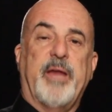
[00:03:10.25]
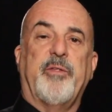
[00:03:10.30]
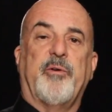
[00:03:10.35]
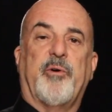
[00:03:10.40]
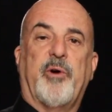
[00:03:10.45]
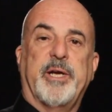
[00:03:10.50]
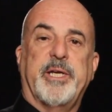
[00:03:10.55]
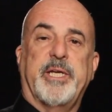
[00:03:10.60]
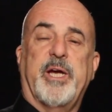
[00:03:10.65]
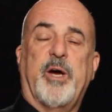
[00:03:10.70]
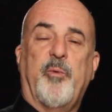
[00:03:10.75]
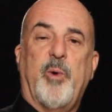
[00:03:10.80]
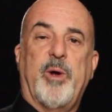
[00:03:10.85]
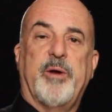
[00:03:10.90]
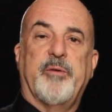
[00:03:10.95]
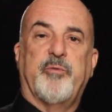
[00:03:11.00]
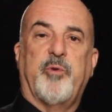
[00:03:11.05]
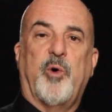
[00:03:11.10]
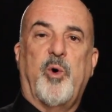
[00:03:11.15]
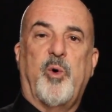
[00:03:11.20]
other idea I
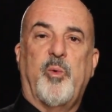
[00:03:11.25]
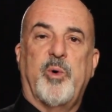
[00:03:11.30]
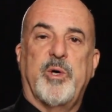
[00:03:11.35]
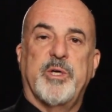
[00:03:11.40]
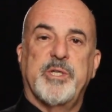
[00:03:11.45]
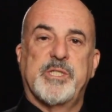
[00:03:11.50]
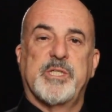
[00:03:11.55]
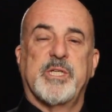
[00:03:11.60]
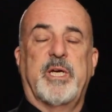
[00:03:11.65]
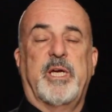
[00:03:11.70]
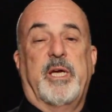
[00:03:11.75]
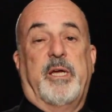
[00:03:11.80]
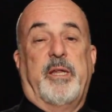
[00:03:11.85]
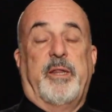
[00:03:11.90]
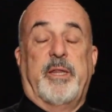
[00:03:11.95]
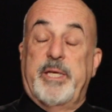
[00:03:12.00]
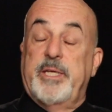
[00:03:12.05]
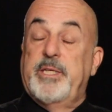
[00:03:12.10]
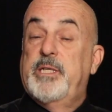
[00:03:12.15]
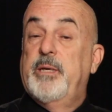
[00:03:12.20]
went for was
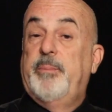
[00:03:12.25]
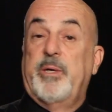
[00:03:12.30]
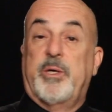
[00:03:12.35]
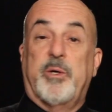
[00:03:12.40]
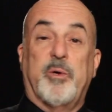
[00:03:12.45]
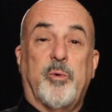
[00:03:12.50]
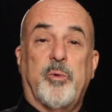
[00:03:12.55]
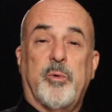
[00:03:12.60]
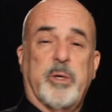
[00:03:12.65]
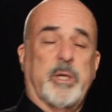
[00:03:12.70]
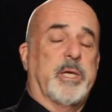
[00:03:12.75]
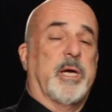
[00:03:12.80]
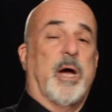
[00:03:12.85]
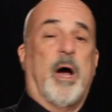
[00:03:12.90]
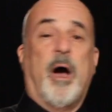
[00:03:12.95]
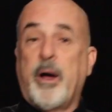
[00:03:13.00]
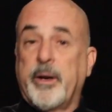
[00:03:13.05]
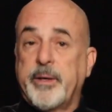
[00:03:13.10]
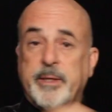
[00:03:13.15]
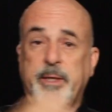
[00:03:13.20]
the typical
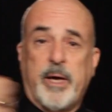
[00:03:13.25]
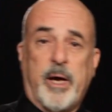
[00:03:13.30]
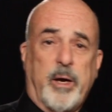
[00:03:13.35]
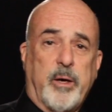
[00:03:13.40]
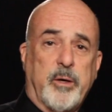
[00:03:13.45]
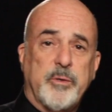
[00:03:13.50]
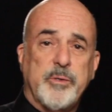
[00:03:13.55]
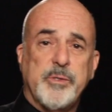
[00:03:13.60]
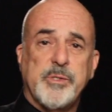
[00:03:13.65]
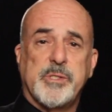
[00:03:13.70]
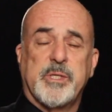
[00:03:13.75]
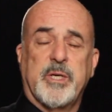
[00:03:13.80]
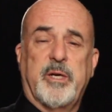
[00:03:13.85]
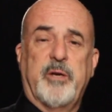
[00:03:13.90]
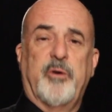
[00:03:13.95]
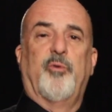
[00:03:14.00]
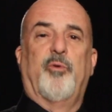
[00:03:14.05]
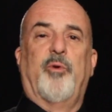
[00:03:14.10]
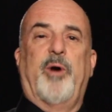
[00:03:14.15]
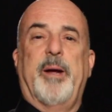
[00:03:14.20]
garden hose
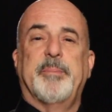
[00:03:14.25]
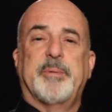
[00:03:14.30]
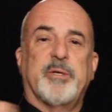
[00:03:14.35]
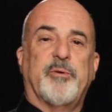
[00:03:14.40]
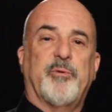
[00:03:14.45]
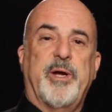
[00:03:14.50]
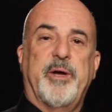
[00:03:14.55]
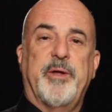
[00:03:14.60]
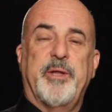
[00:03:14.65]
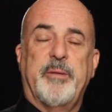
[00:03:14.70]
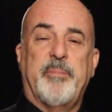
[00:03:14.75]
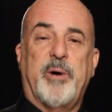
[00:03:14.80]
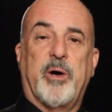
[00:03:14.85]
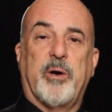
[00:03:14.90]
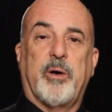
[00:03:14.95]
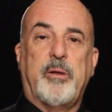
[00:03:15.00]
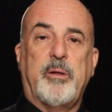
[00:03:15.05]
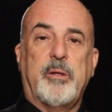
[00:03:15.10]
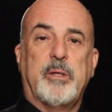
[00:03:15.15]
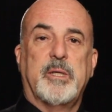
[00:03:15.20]
wrapped around the
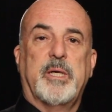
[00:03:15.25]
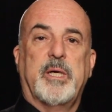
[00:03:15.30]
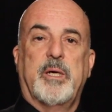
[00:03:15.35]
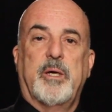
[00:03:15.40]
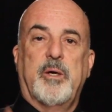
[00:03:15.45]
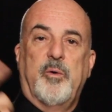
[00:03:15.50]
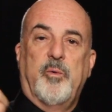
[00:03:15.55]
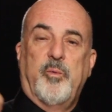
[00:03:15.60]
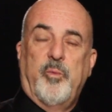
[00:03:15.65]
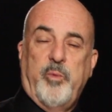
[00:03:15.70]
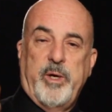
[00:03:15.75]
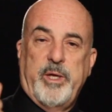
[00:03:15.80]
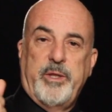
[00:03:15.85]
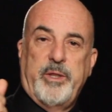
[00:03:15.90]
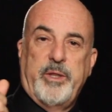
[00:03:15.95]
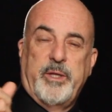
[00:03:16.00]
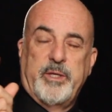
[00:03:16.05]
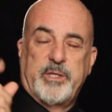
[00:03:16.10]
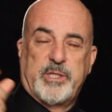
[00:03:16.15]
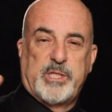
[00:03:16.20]
model,
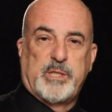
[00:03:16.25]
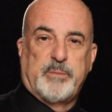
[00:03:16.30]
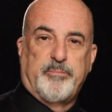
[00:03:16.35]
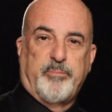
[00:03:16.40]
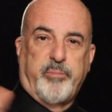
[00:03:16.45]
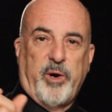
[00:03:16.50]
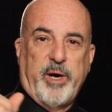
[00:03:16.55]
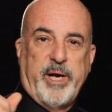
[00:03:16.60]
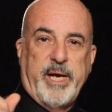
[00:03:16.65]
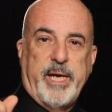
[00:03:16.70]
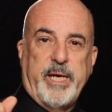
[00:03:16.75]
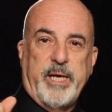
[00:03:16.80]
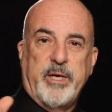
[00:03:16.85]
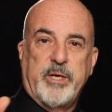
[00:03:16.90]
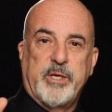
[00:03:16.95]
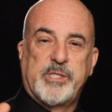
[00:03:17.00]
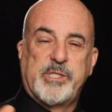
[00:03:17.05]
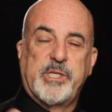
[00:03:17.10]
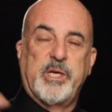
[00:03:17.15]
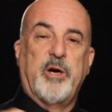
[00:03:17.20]
with spraying
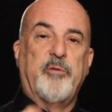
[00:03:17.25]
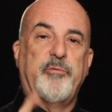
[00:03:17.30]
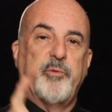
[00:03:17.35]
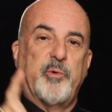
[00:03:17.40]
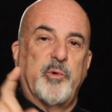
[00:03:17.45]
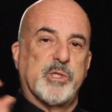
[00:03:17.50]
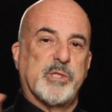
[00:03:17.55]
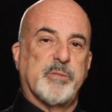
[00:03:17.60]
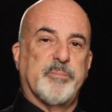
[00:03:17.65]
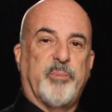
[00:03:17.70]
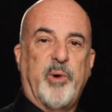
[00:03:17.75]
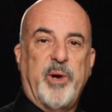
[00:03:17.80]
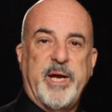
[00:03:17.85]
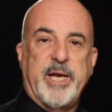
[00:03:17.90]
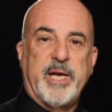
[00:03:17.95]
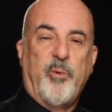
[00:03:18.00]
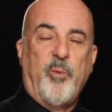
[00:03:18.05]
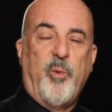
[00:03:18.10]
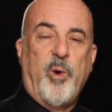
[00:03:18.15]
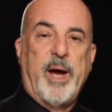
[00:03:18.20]
herself or
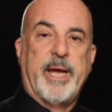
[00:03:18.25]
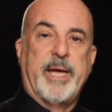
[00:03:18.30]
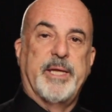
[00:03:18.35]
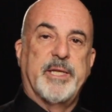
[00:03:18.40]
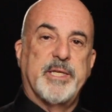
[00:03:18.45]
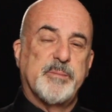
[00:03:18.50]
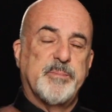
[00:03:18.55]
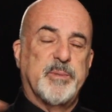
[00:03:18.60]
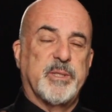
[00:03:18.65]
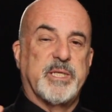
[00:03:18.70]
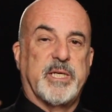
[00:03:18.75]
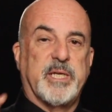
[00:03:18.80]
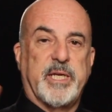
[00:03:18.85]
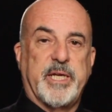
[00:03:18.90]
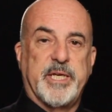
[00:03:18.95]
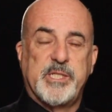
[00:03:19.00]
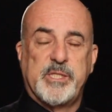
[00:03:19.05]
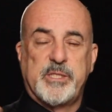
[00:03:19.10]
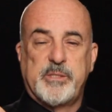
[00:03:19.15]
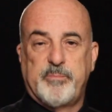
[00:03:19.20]
spraying away, in this
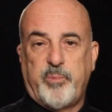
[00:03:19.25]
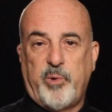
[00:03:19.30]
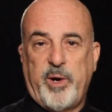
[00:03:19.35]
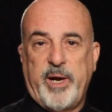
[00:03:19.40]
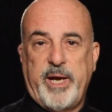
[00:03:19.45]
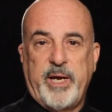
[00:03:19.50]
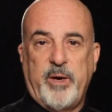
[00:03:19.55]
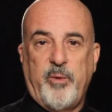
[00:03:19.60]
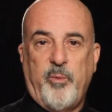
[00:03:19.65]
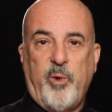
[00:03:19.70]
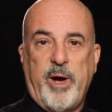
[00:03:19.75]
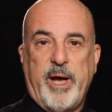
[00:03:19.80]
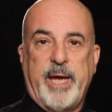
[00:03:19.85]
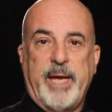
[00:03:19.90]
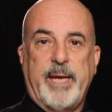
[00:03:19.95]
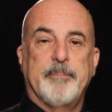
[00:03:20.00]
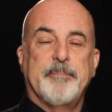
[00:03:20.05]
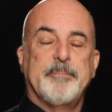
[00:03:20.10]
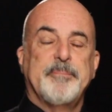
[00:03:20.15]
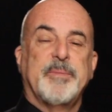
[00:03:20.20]
particular case, spraying
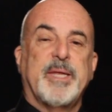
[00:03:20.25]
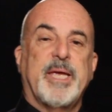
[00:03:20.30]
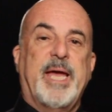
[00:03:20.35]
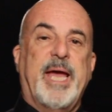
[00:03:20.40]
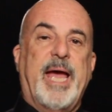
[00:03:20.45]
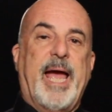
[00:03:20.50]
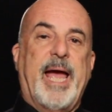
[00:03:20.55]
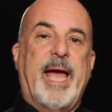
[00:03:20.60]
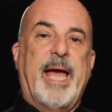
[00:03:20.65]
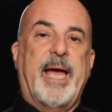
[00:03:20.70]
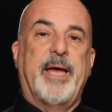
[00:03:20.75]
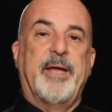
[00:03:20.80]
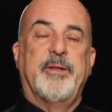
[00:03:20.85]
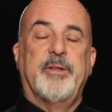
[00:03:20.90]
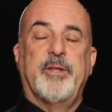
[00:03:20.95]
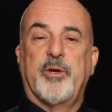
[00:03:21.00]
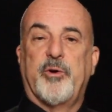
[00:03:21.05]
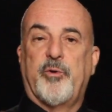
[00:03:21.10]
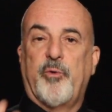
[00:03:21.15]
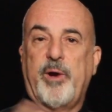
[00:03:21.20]
away.
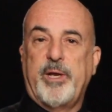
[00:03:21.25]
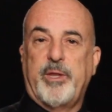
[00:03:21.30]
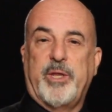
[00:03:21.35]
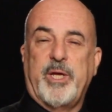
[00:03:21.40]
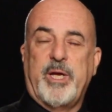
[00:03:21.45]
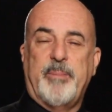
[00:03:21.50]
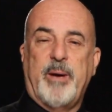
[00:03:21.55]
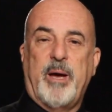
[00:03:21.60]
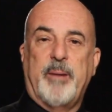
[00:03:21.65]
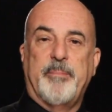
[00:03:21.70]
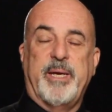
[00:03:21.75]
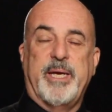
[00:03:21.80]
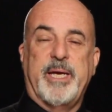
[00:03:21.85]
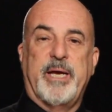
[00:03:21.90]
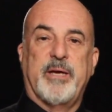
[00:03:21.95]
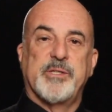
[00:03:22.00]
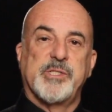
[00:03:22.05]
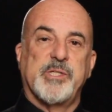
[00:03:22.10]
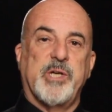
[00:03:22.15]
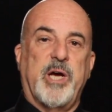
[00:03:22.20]
And the great thing about being
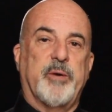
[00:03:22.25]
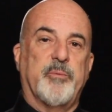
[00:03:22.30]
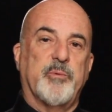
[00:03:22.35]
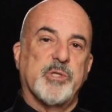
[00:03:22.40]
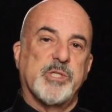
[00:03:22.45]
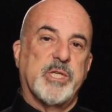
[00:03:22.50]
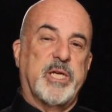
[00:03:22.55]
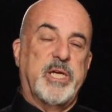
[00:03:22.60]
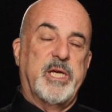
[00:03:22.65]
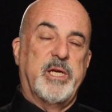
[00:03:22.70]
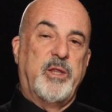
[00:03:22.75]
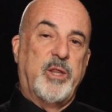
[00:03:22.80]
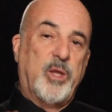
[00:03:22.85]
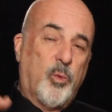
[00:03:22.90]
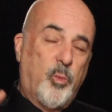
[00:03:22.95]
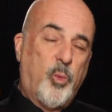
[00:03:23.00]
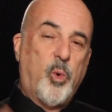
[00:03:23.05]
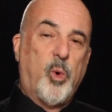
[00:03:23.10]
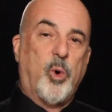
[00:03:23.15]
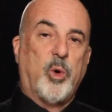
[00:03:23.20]
outside was the
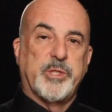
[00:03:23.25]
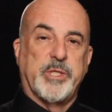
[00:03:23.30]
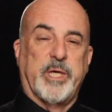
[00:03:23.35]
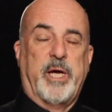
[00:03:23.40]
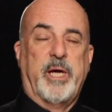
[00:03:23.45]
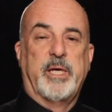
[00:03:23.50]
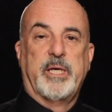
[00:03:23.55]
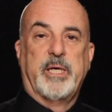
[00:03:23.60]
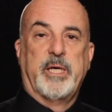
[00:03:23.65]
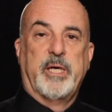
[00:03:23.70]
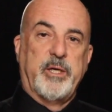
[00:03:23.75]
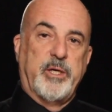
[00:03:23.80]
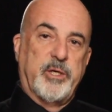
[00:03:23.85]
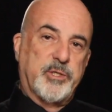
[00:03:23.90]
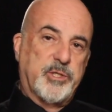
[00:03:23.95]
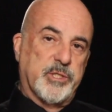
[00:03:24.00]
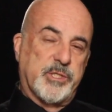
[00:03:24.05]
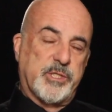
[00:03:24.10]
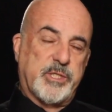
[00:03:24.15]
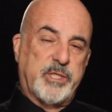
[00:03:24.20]
water
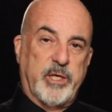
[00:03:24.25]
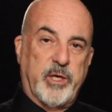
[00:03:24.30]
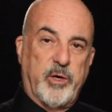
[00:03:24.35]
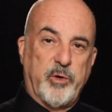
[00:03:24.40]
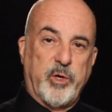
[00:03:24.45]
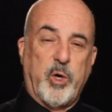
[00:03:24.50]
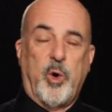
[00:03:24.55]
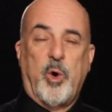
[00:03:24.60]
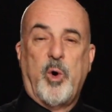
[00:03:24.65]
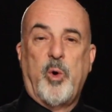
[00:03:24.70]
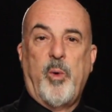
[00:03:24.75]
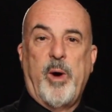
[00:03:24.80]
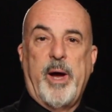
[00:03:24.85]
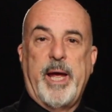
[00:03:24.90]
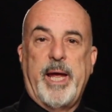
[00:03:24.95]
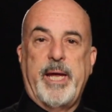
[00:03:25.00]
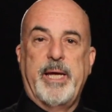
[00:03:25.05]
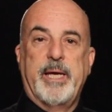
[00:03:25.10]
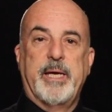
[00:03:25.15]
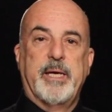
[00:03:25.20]
could just, you know, go
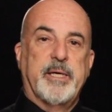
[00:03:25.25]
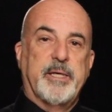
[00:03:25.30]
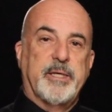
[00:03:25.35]
away